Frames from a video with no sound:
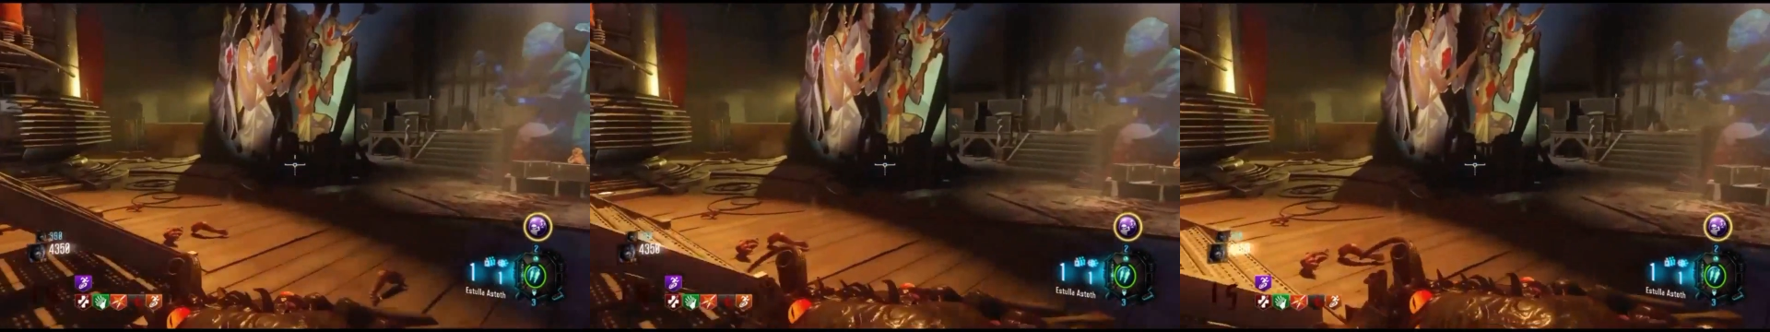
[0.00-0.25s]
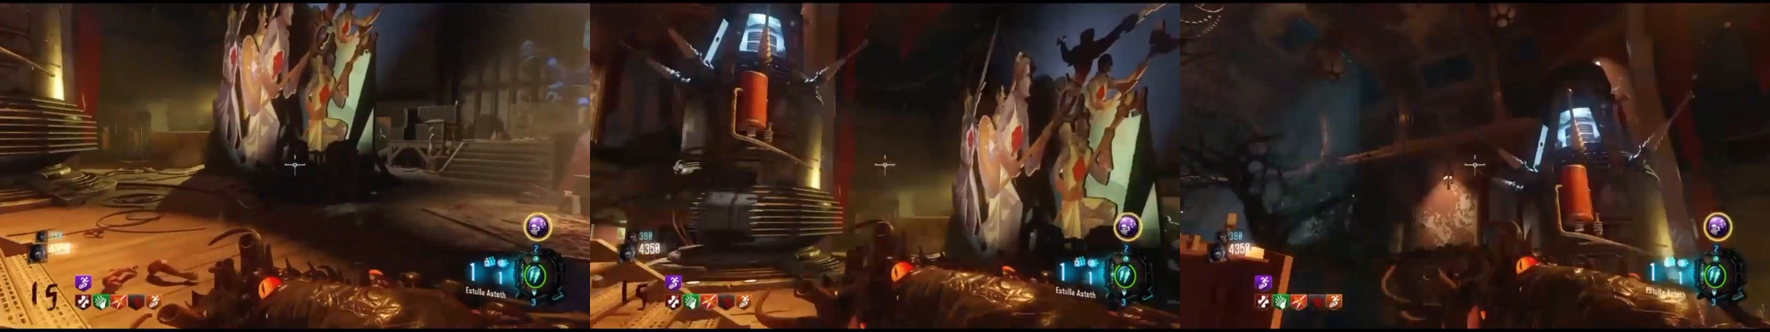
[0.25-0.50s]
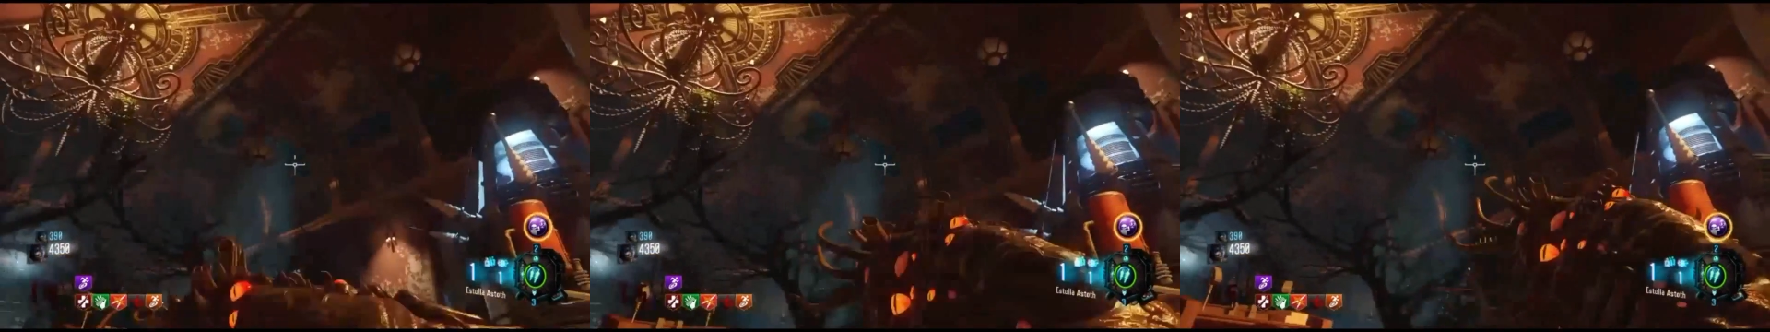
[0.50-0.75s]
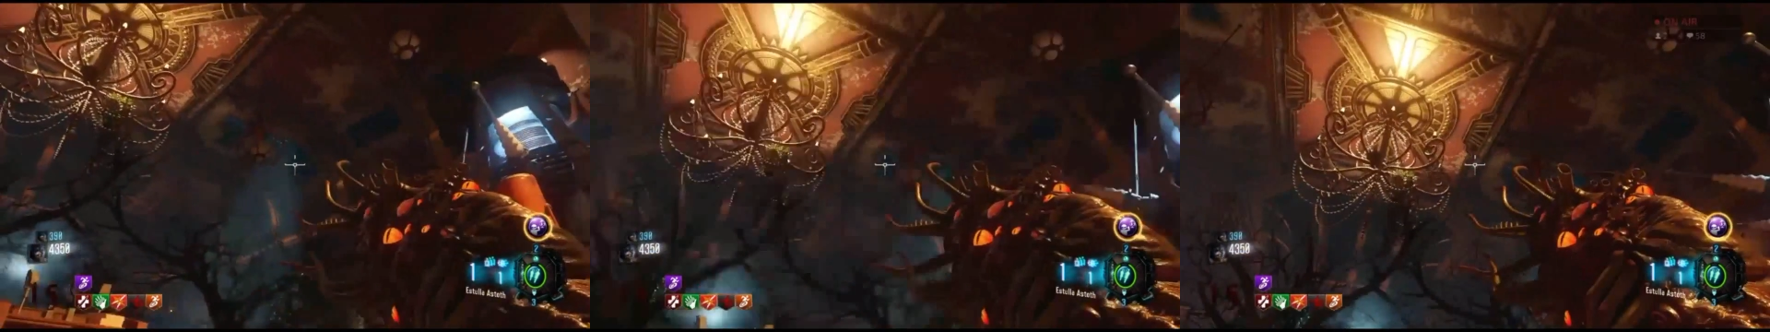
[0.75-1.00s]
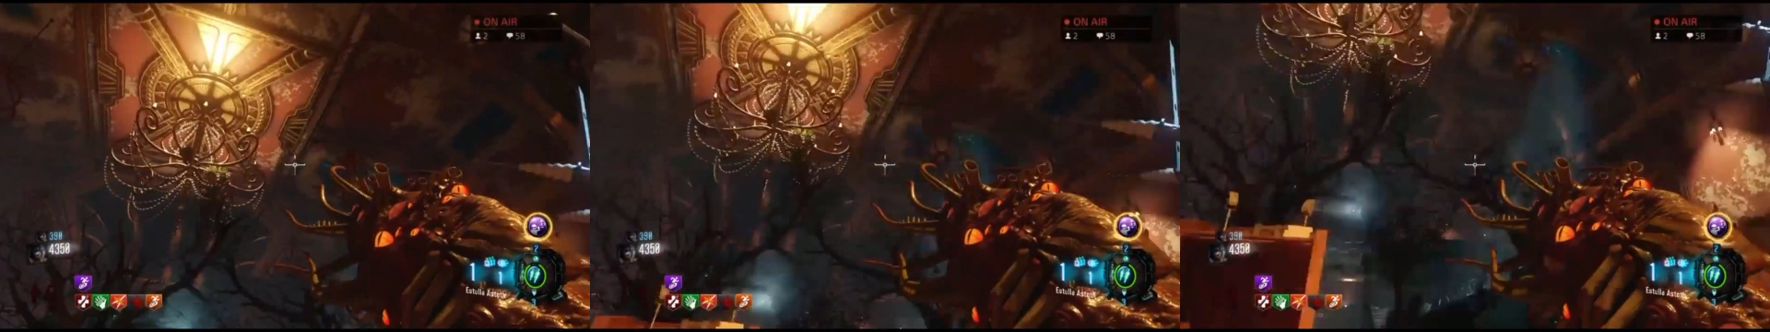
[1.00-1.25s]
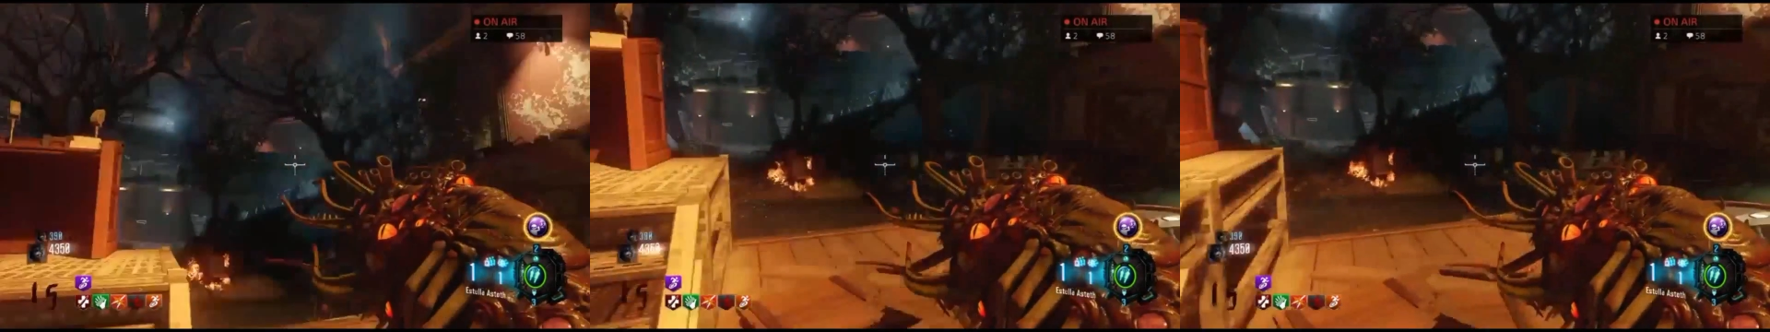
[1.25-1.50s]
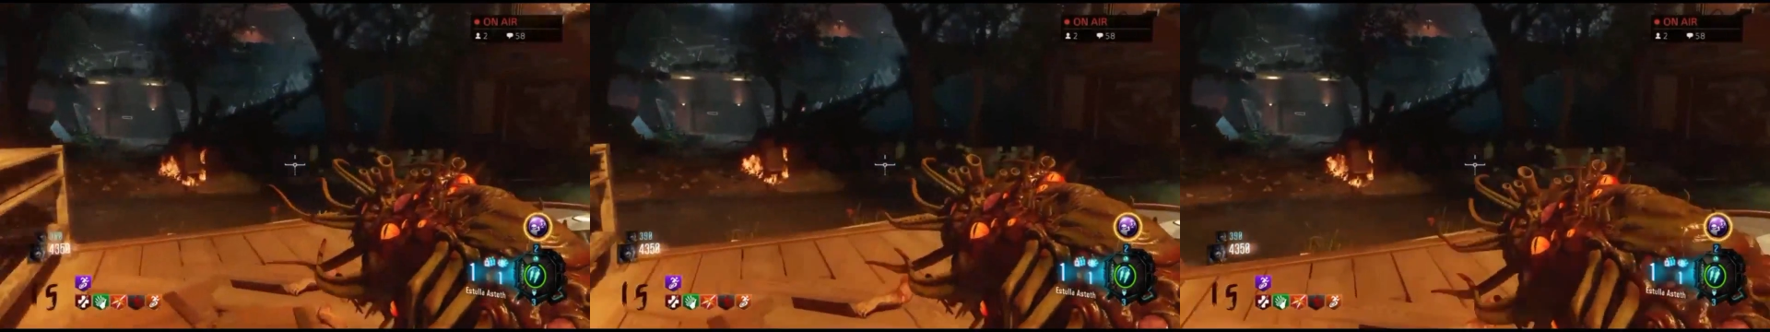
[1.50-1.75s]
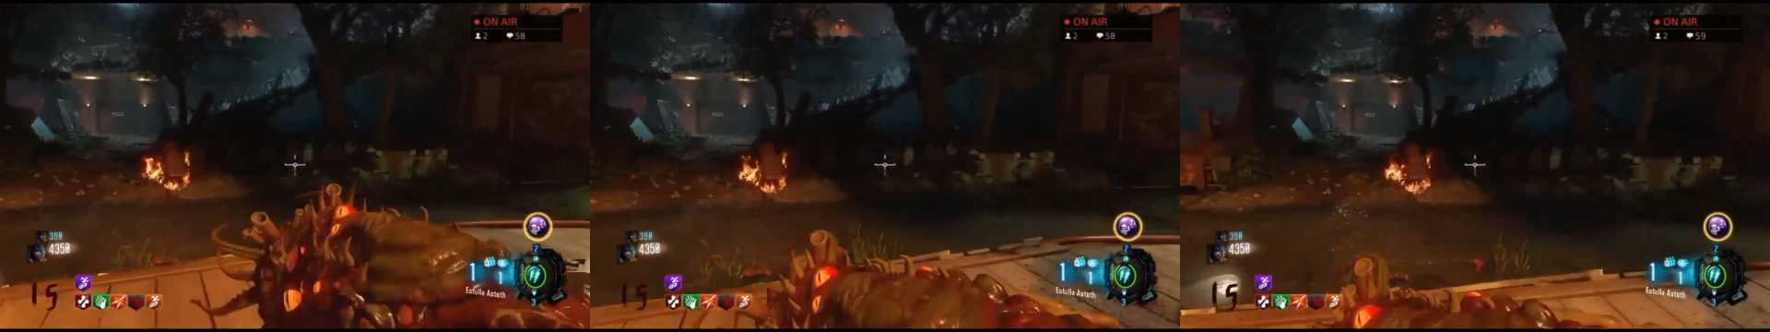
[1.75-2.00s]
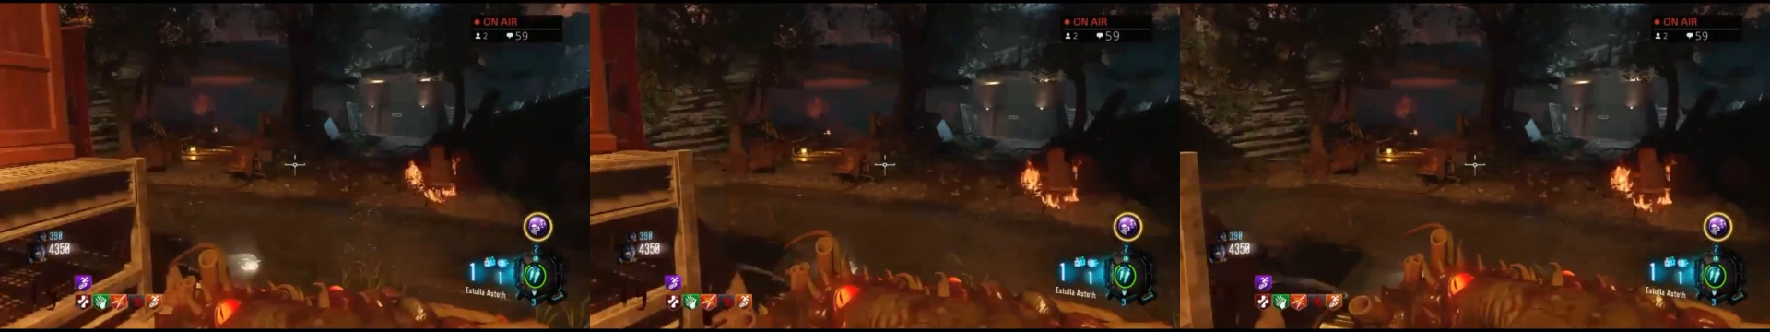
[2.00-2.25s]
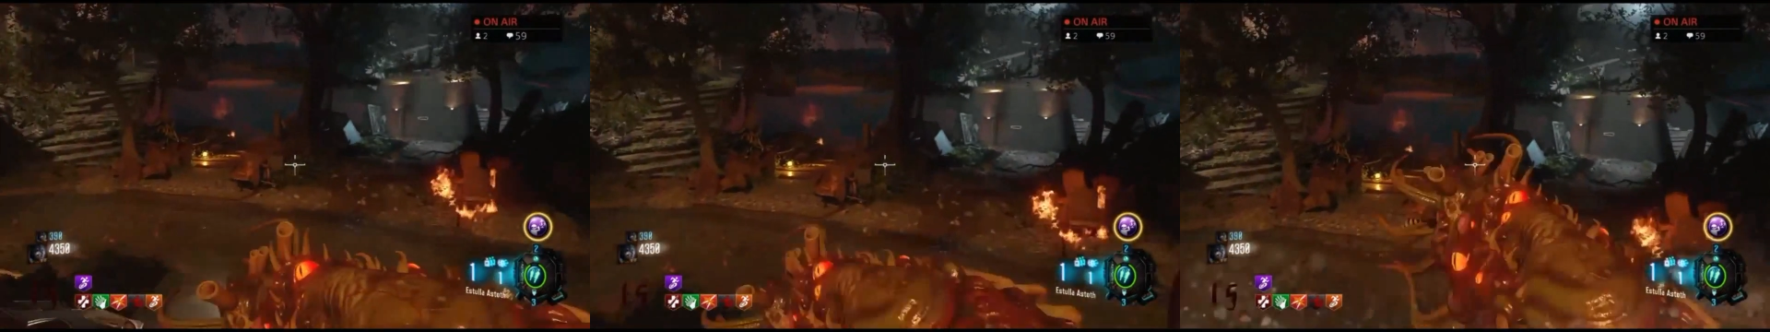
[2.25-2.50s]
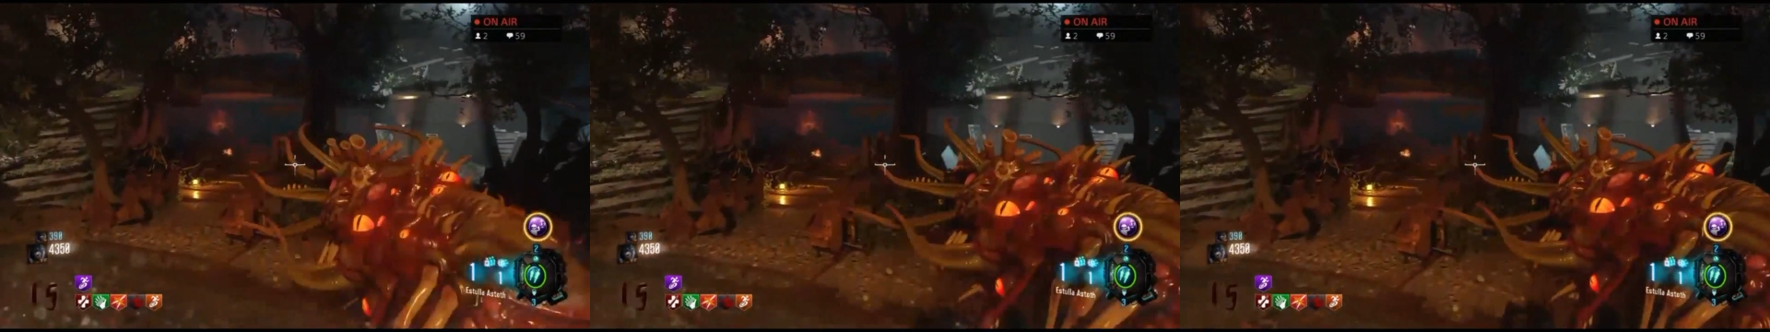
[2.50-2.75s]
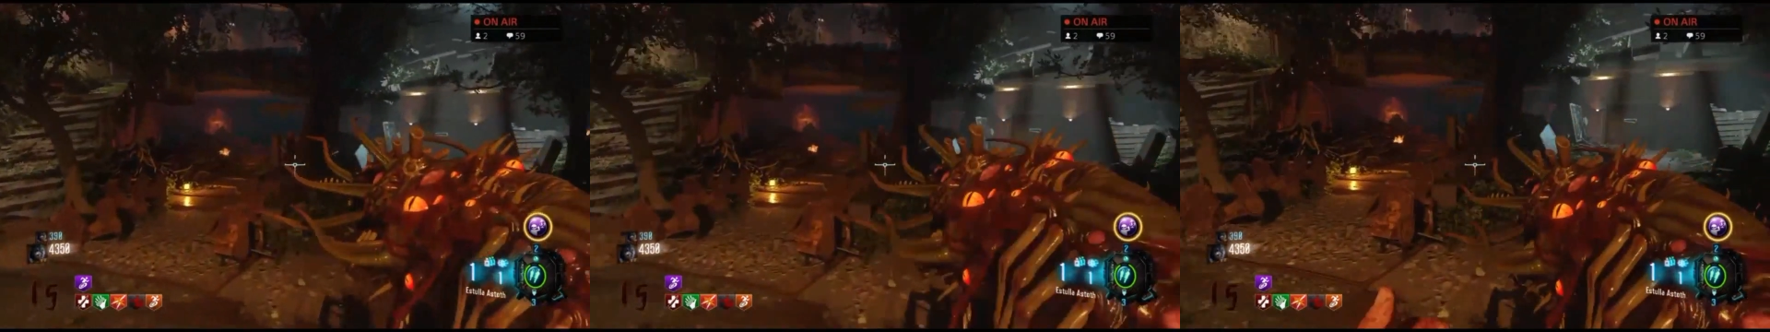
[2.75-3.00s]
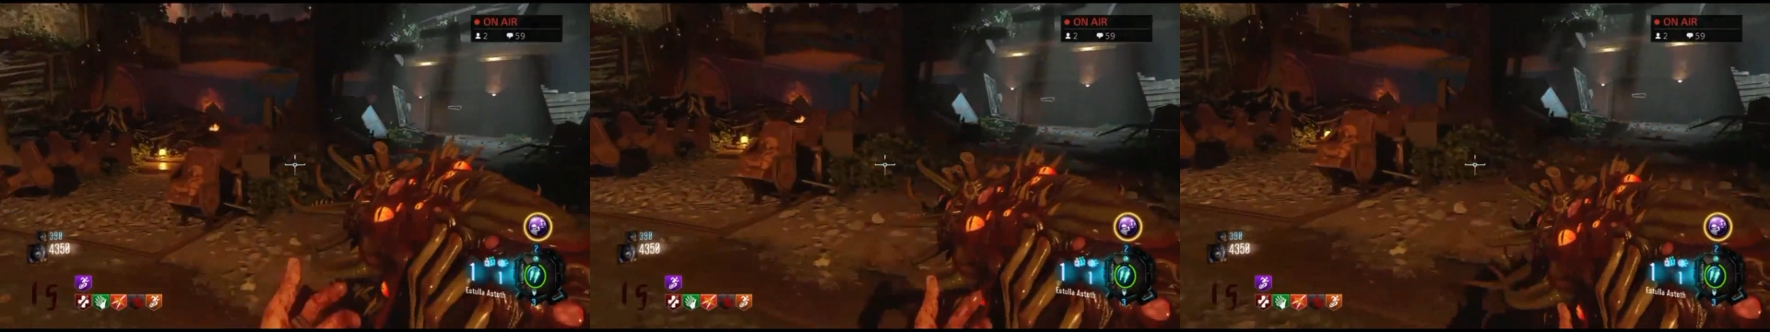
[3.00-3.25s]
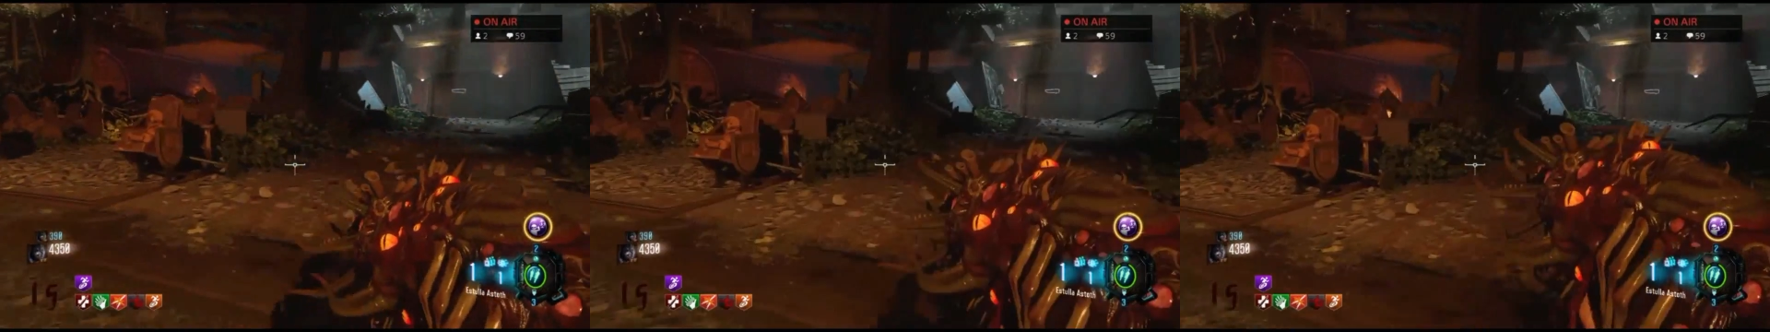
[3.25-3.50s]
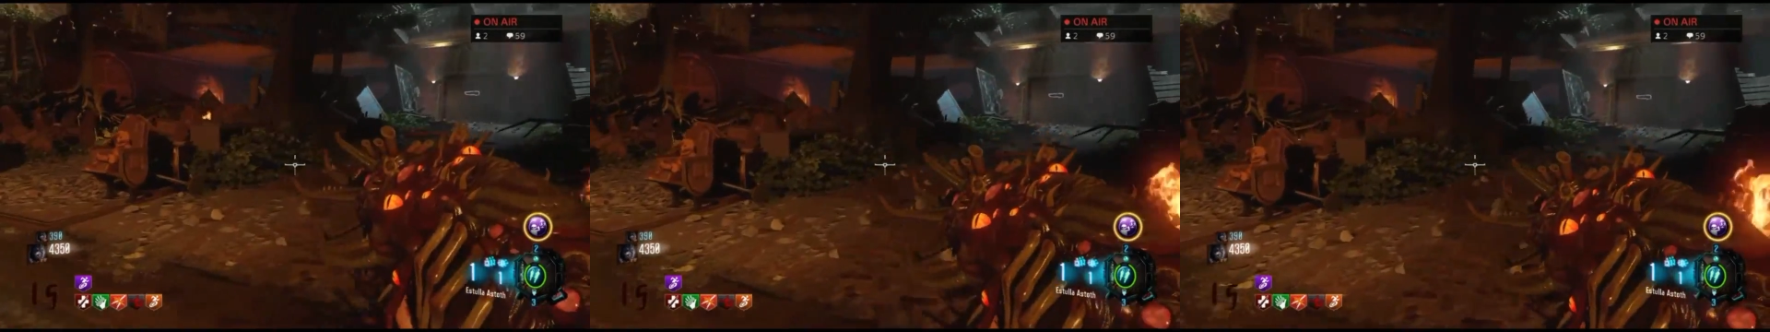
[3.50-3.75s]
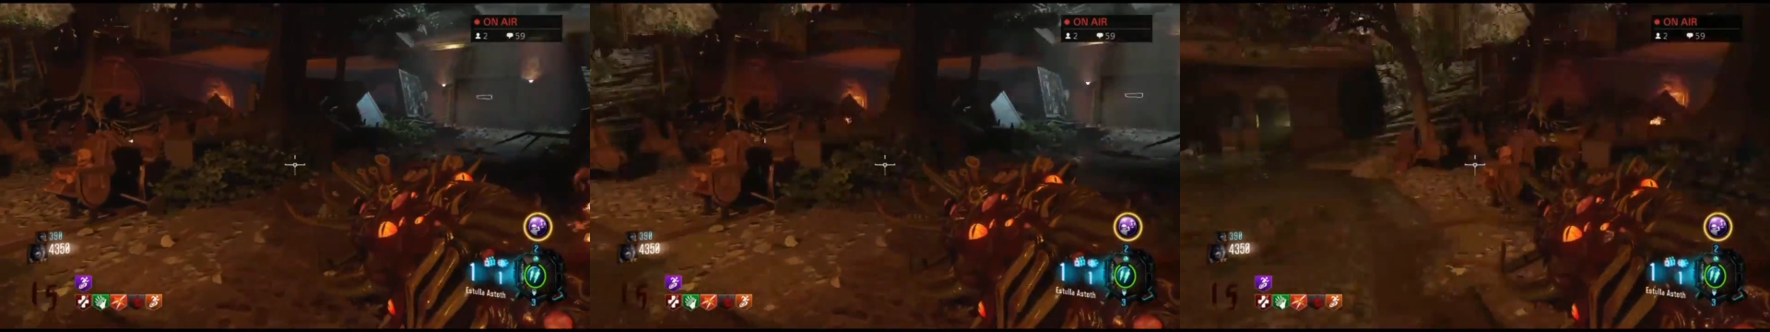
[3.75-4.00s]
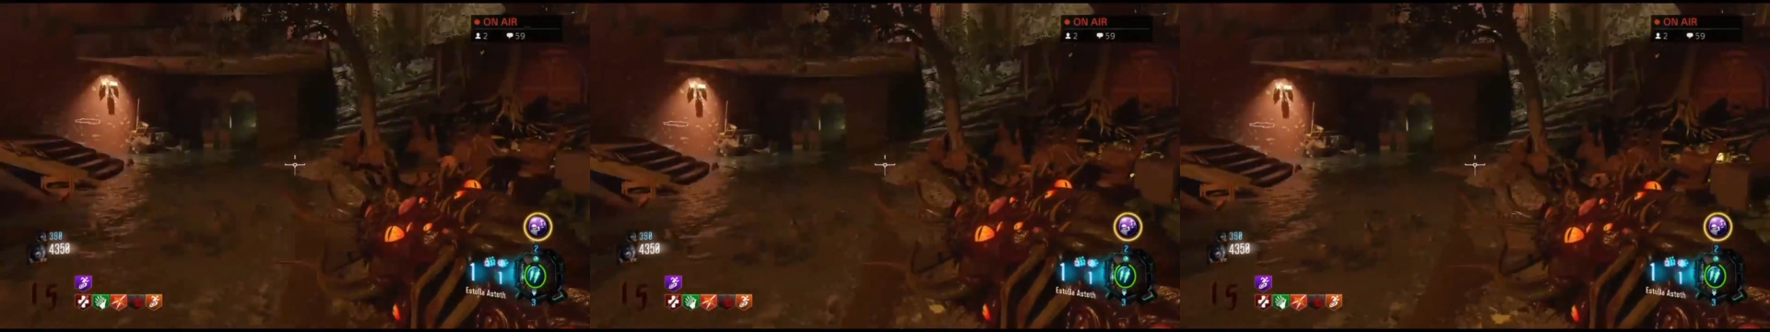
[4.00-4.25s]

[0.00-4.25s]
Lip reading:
No face is visible, so there are no lips to read.